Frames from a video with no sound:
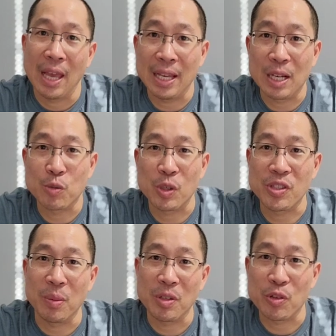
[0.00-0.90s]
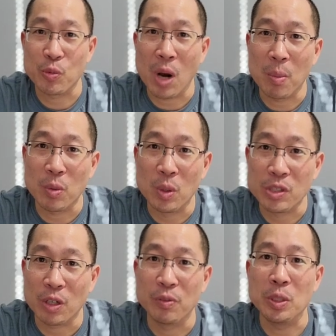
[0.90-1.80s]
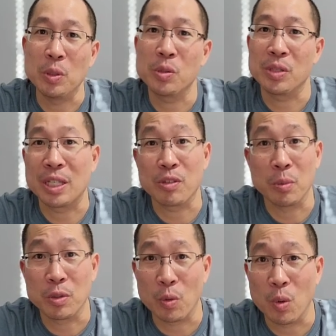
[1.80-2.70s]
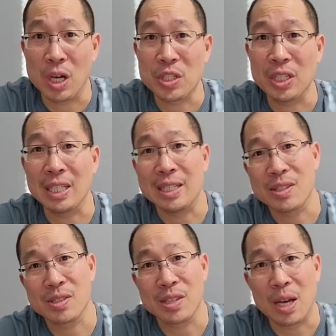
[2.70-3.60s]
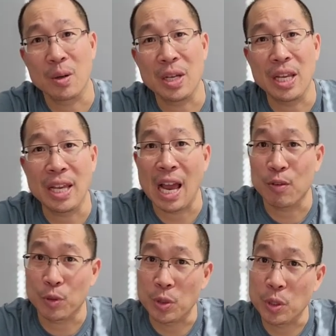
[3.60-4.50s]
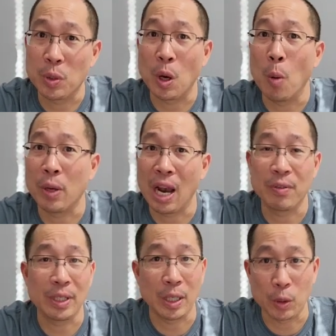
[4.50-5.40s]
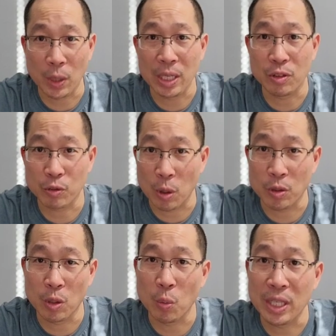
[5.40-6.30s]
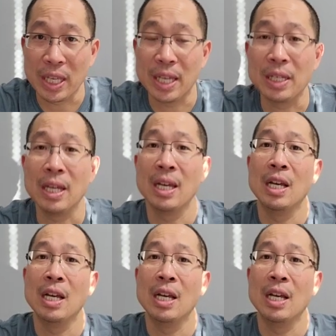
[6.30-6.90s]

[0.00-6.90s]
Hey guys, what's up? This is Rob with One Star Reviews. Thank you so much for watching. It's Saturday afternoon. I hope you're having a great start to the weekend.